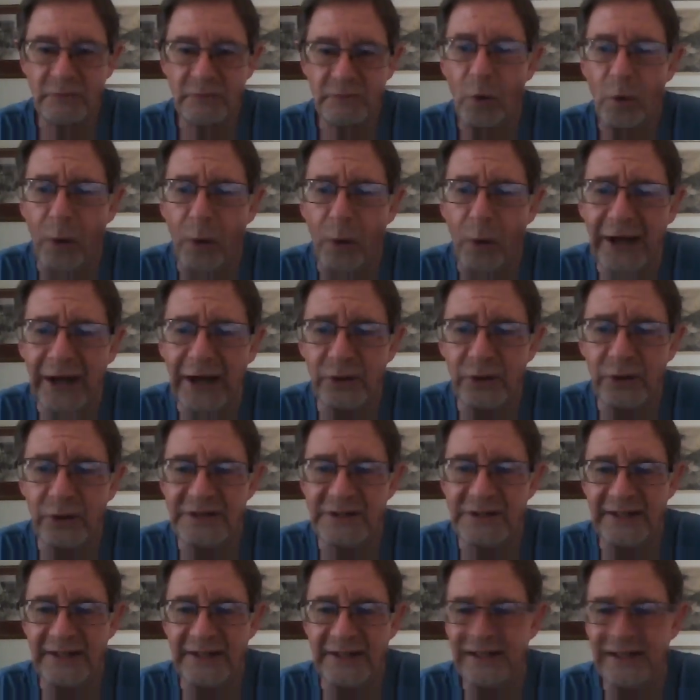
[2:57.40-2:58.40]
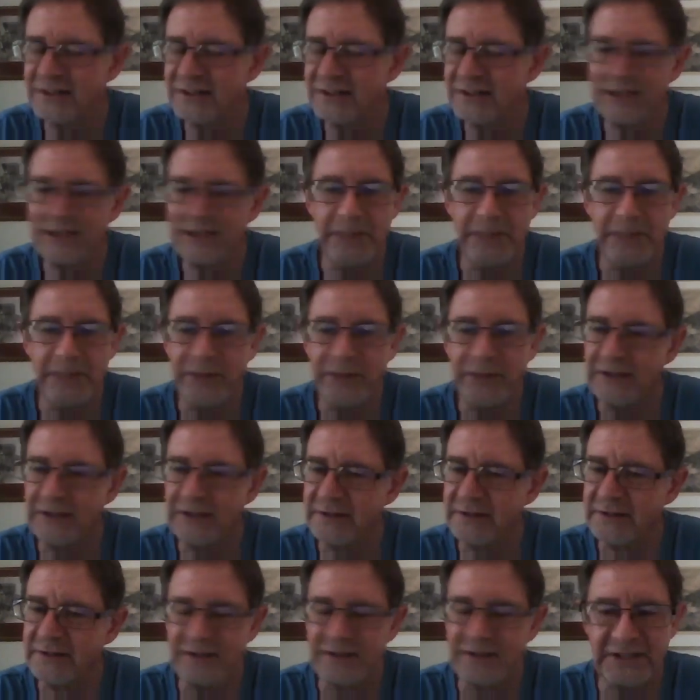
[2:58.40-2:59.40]
Why do I say that? Keeping
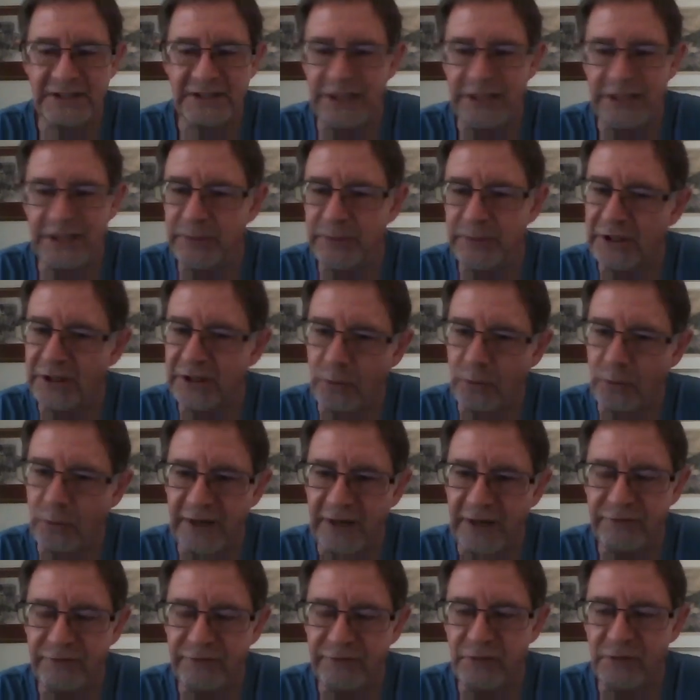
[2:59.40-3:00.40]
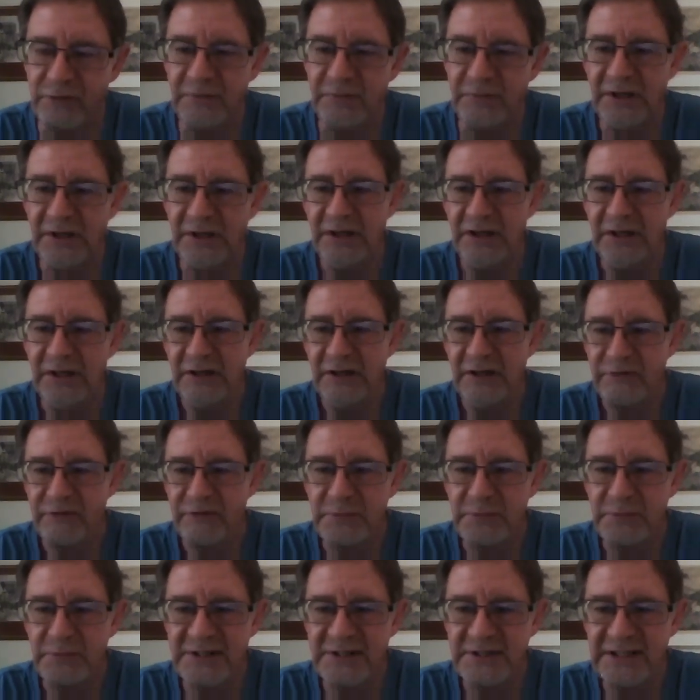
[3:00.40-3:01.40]
it away from
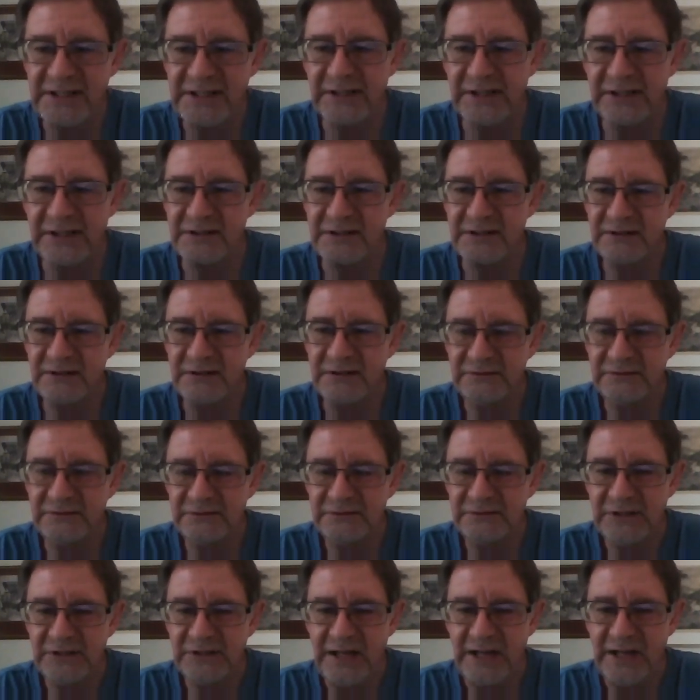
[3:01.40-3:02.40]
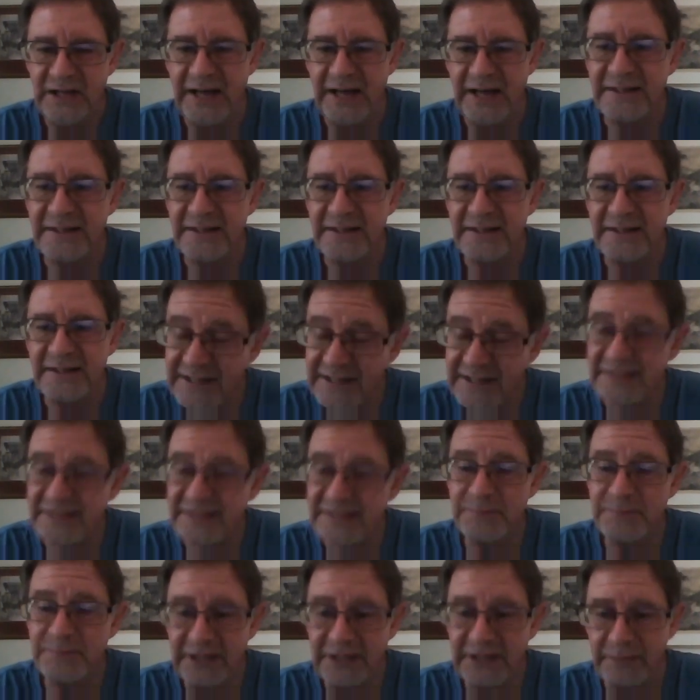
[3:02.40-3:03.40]
disease. And disease is
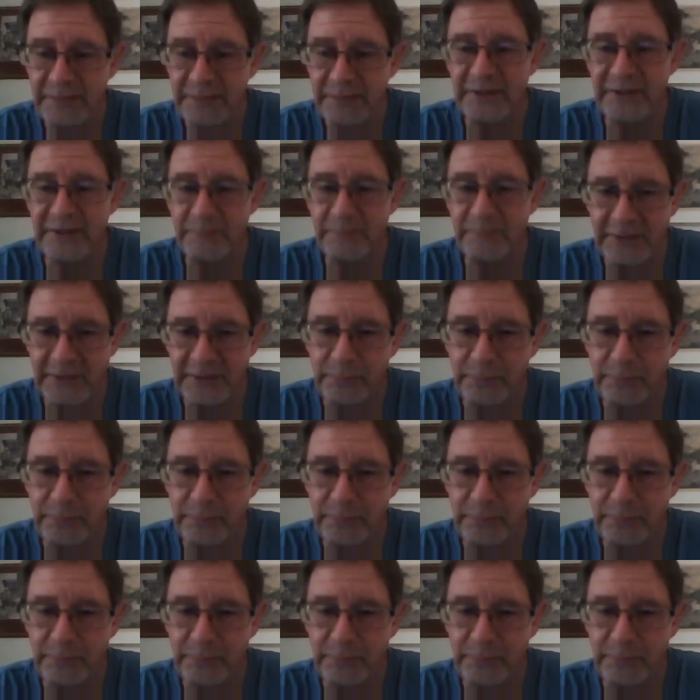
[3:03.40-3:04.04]
becoming a big